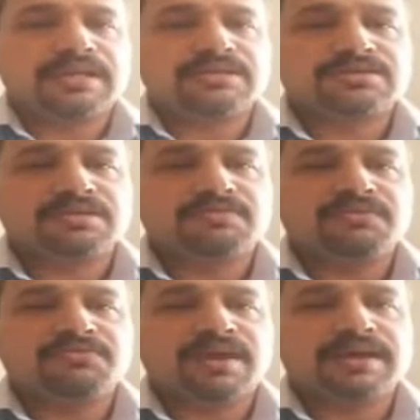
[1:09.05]
that she
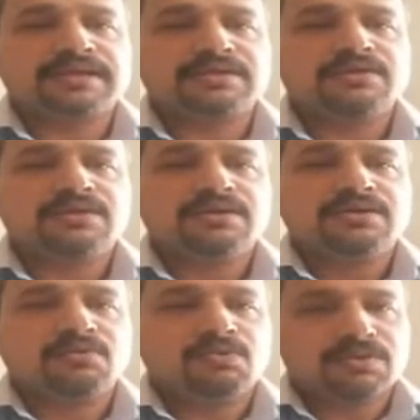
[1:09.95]
will find the
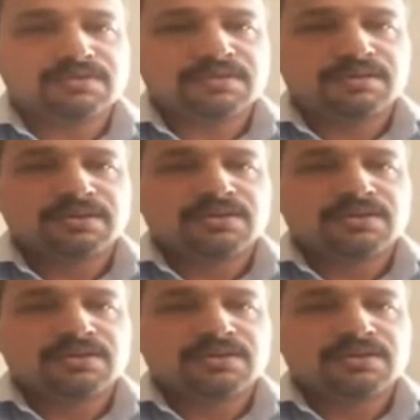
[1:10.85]
watch.